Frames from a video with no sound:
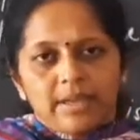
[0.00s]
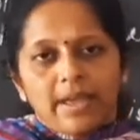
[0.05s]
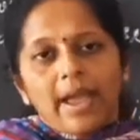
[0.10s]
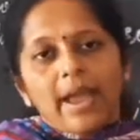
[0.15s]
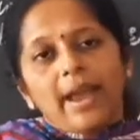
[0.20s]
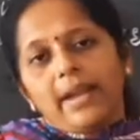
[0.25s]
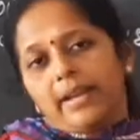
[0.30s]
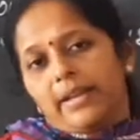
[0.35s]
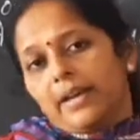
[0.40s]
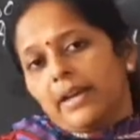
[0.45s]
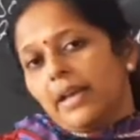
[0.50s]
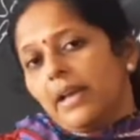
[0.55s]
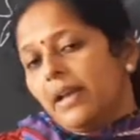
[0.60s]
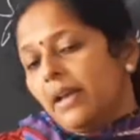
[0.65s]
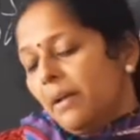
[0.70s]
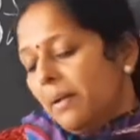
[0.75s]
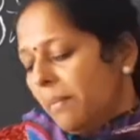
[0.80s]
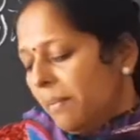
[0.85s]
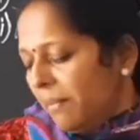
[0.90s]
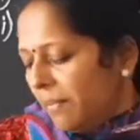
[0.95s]
And
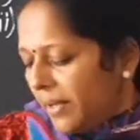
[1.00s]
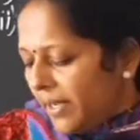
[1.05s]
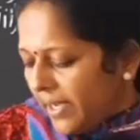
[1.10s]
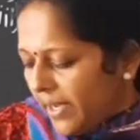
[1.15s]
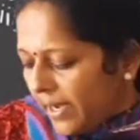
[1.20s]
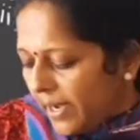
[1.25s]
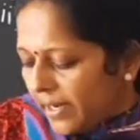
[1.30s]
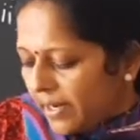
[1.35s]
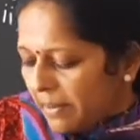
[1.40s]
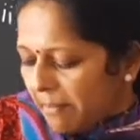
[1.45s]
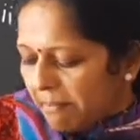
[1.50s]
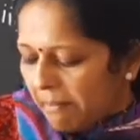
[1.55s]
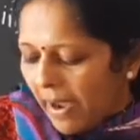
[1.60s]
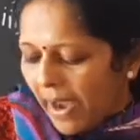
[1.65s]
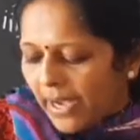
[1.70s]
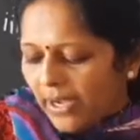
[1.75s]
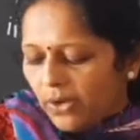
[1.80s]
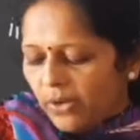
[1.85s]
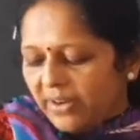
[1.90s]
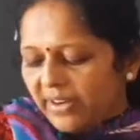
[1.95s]
here,
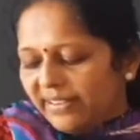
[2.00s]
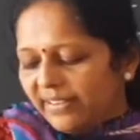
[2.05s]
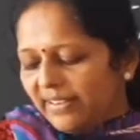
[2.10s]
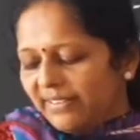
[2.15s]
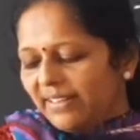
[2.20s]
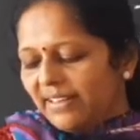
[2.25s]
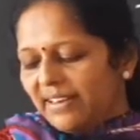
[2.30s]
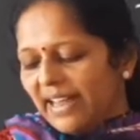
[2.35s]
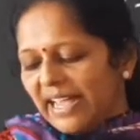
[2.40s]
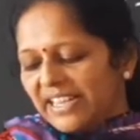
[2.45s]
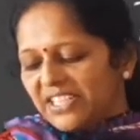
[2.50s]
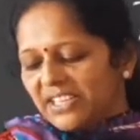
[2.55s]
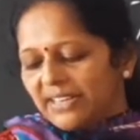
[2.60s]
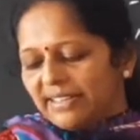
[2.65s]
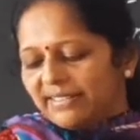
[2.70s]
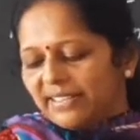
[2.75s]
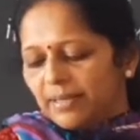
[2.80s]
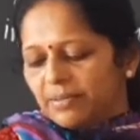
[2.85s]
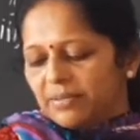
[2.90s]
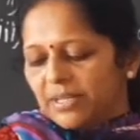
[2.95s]
manures is a
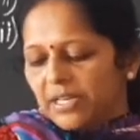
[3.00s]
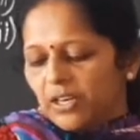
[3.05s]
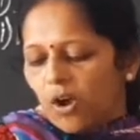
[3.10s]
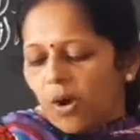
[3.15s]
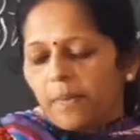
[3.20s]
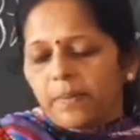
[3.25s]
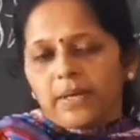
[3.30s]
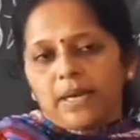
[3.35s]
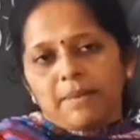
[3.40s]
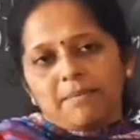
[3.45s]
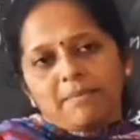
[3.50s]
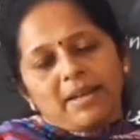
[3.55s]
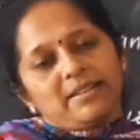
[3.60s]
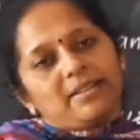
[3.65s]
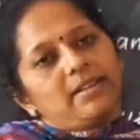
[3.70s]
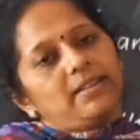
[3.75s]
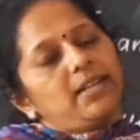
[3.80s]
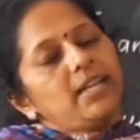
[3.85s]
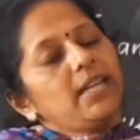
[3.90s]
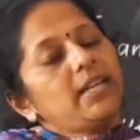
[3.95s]
natural substance obtained by
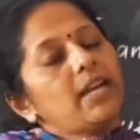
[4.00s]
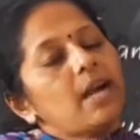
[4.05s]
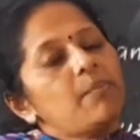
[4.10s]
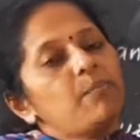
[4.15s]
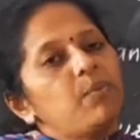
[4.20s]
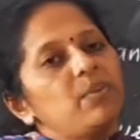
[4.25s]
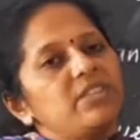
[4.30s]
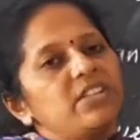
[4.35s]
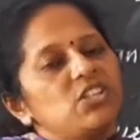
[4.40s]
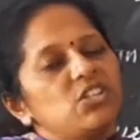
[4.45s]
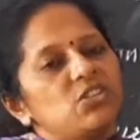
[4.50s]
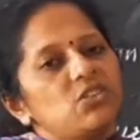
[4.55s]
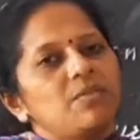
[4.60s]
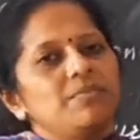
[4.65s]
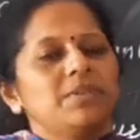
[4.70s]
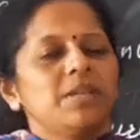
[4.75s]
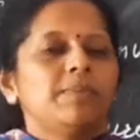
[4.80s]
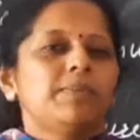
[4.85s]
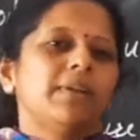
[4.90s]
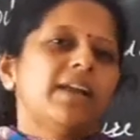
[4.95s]
the decomposition
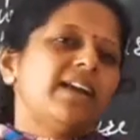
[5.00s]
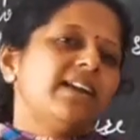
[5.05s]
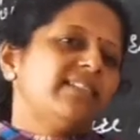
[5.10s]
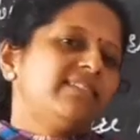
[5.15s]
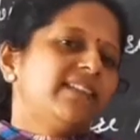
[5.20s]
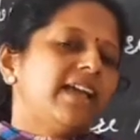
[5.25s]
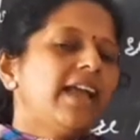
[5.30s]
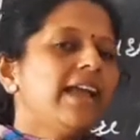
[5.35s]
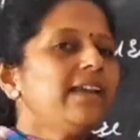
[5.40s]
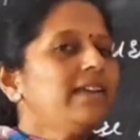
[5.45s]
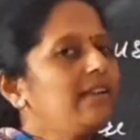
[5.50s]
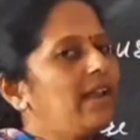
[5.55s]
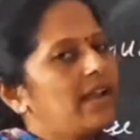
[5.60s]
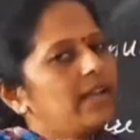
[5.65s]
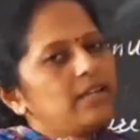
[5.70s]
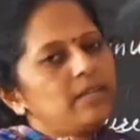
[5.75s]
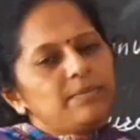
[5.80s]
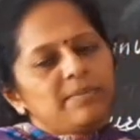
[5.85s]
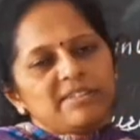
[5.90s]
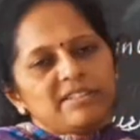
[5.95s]
of the plants and
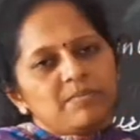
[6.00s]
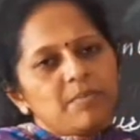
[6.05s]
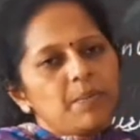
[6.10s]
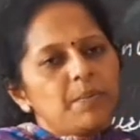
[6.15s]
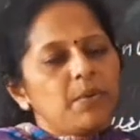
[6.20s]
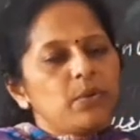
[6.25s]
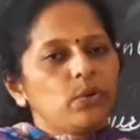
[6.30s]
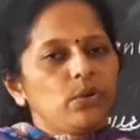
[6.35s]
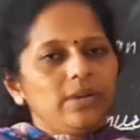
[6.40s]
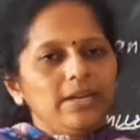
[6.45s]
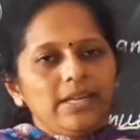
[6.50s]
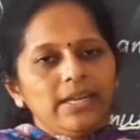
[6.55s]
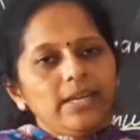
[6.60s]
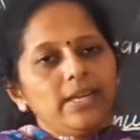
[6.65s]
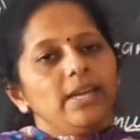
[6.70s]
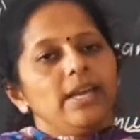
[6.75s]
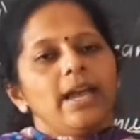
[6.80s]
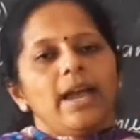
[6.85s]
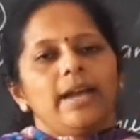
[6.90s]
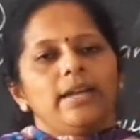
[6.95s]
animals. Before
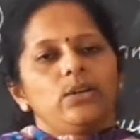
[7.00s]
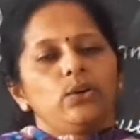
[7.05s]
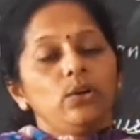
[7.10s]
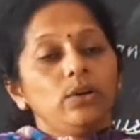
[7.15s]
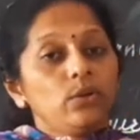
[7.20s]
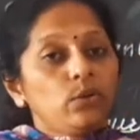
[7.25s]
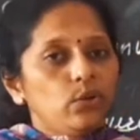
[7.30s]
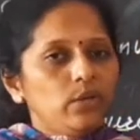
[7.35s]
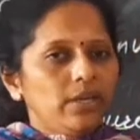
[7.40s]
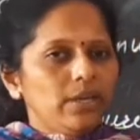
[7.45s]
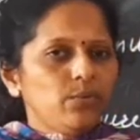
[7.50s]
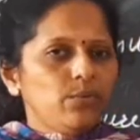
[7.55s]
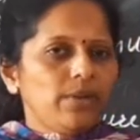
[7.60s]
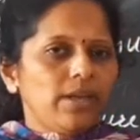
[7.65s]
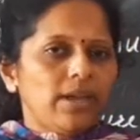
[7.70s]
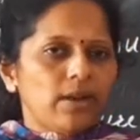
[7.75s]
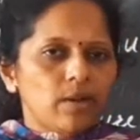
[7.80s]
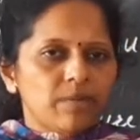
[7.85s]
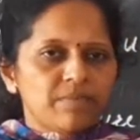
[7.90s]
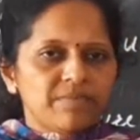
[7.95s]
only, I told only
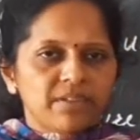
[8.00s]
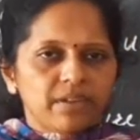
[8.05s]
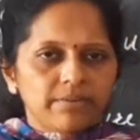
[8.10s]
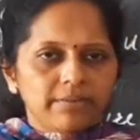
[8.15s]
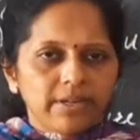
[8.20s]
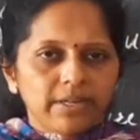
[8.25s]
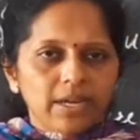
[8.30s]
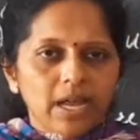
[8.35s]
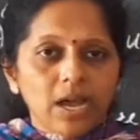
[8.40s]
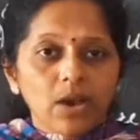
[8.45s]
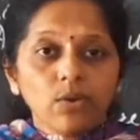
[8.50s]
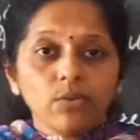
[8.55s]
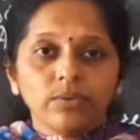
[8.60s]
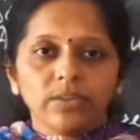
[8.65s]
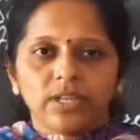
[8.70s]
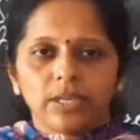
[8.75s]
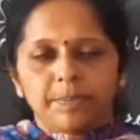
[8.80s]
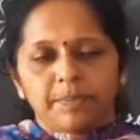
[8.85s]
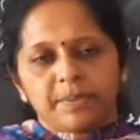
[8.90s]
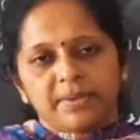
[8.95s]
we are observing
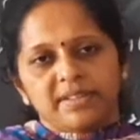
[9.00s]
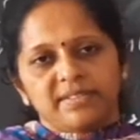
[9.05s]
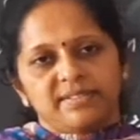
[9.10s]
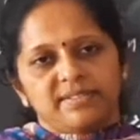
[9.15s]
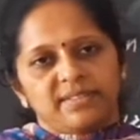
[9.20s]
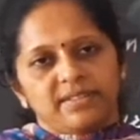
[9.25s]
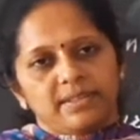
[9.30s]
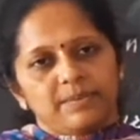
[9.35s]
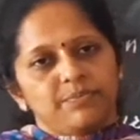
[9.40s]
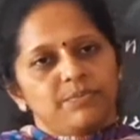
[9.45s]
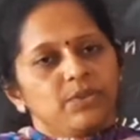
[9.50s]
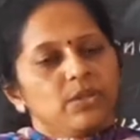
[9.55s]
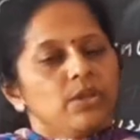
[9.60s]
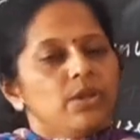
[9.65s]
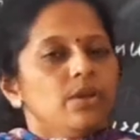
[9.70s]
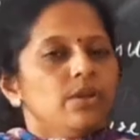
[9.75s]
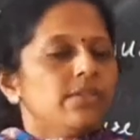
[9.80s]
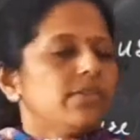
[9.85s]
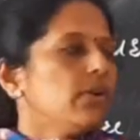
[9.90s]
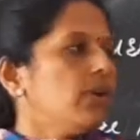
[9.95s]
now difference.
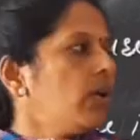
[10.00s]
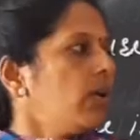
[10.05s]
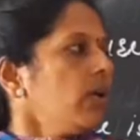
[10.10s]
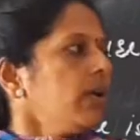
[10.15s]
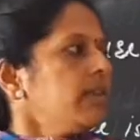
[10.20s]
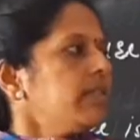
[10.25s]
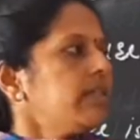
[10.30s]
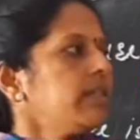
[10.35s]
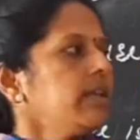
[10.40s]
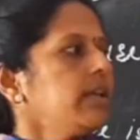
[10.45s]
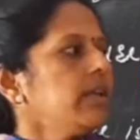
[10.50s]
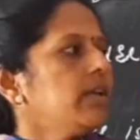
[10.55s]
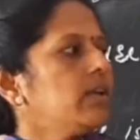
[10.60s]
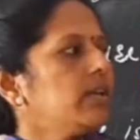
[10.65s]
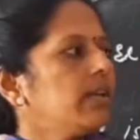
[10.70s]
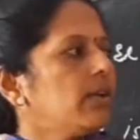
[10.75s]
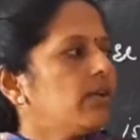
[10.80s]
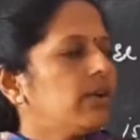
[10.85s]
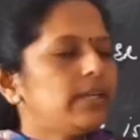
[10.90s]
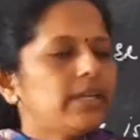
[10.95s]
So, see
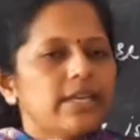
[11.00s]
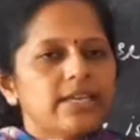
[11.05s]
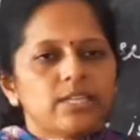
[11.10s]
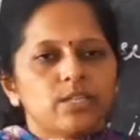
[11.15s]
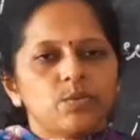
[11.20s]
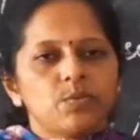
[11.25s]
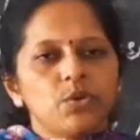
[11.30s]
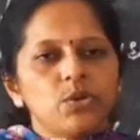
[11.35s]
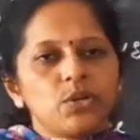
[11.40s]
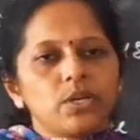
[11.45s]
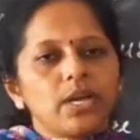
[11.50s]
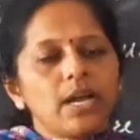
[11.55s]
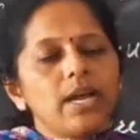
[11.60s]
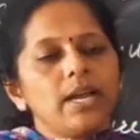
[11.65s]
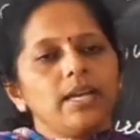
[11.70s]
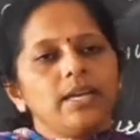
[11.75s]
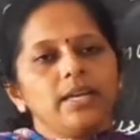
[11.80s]
in your textbook,